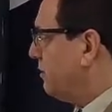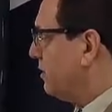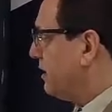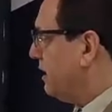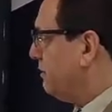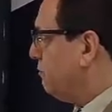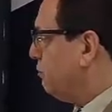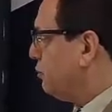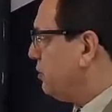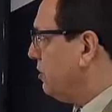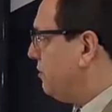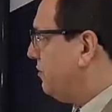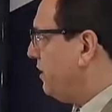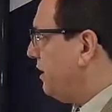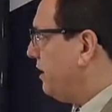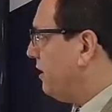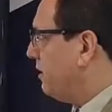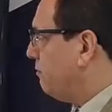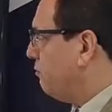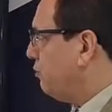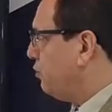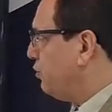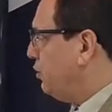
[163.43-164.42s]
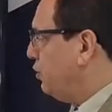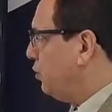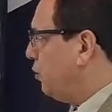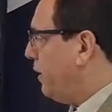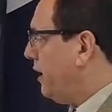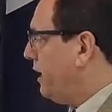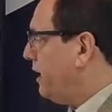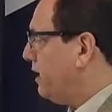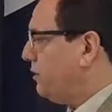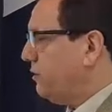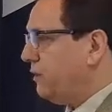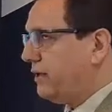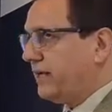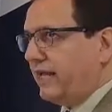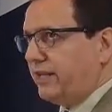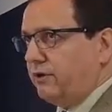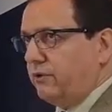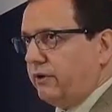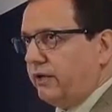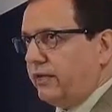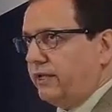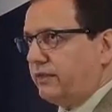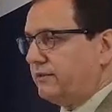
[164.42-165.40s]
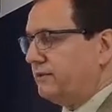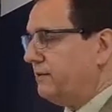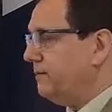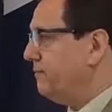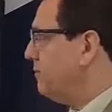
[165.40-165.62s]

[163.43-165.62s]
You can put it there with your wire. You can use it.